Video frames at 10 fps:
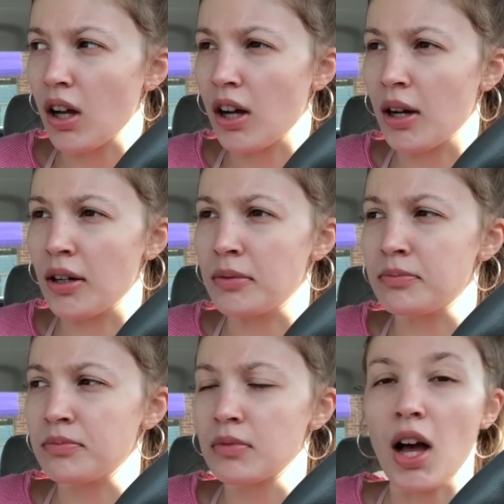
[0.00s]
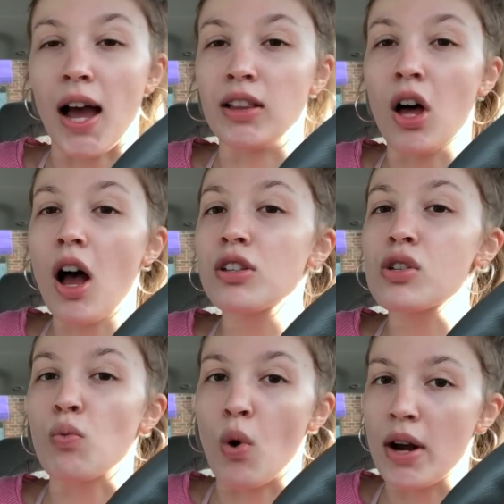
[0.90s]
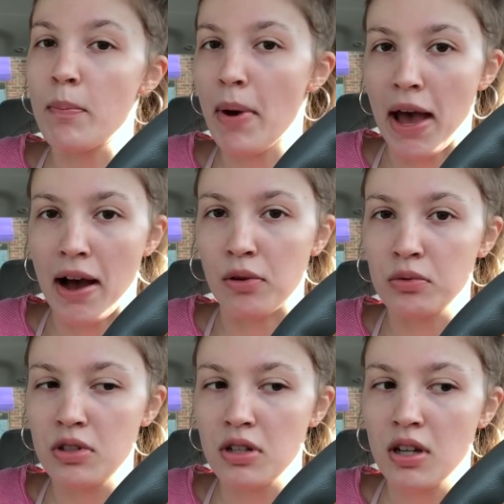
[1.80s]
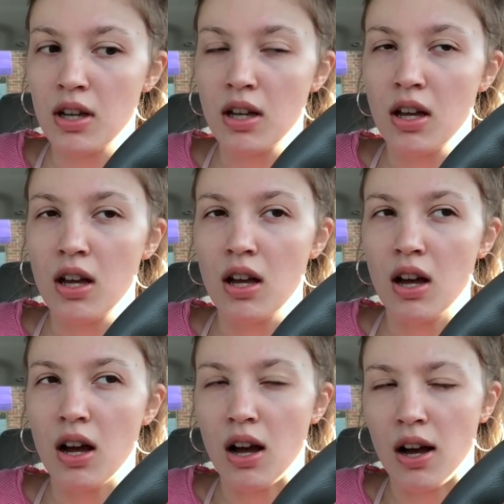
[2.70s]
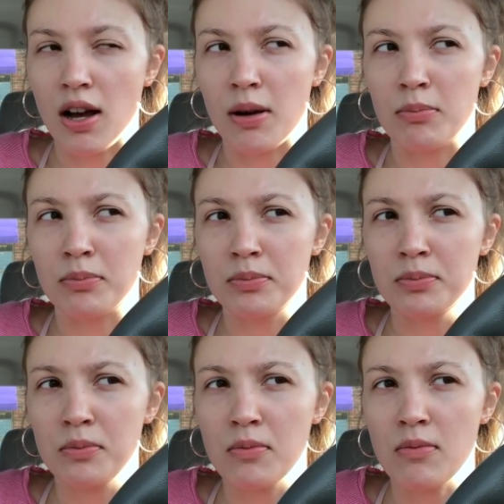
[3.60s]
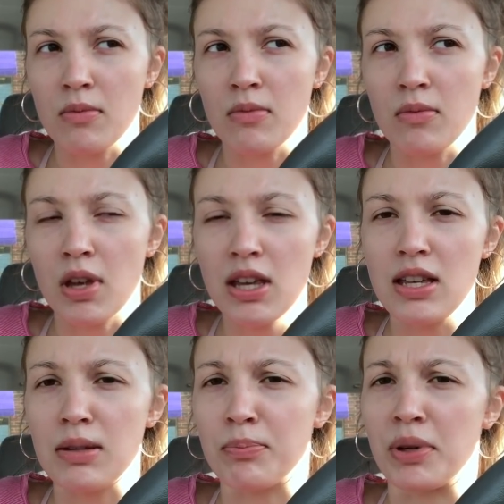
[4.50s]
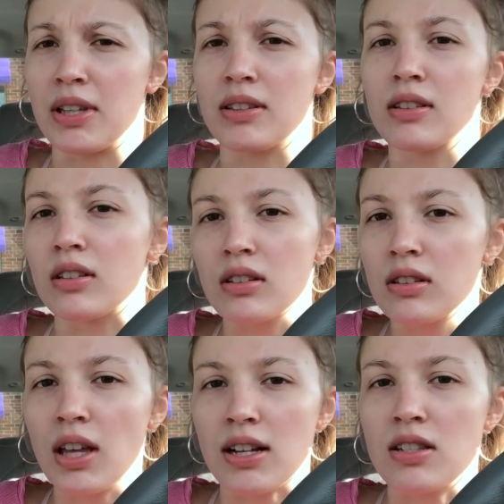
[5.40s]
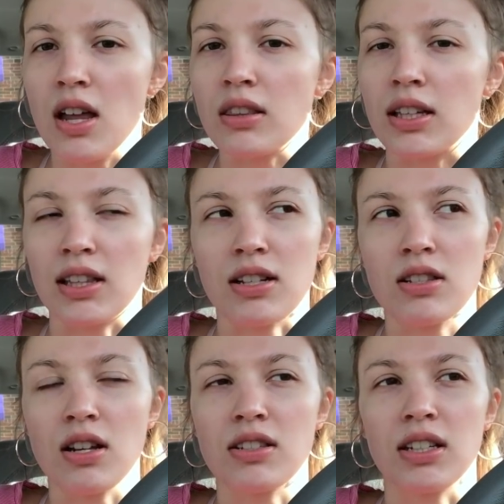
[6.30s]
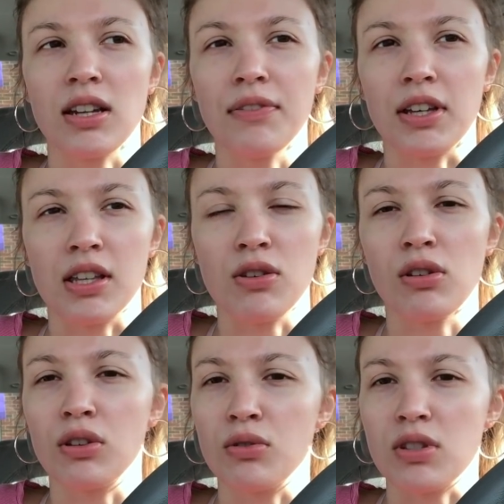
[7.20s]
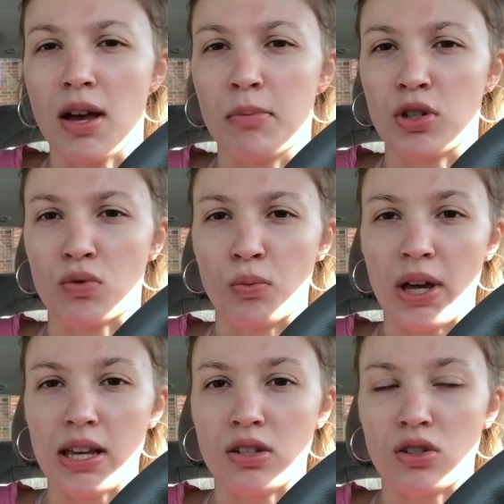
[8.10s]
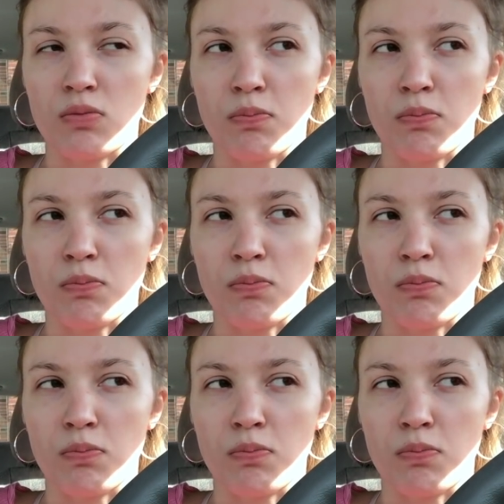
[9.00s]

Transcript: I lost 1 pound. But that's nothing. That's not significant. You can lose that much weight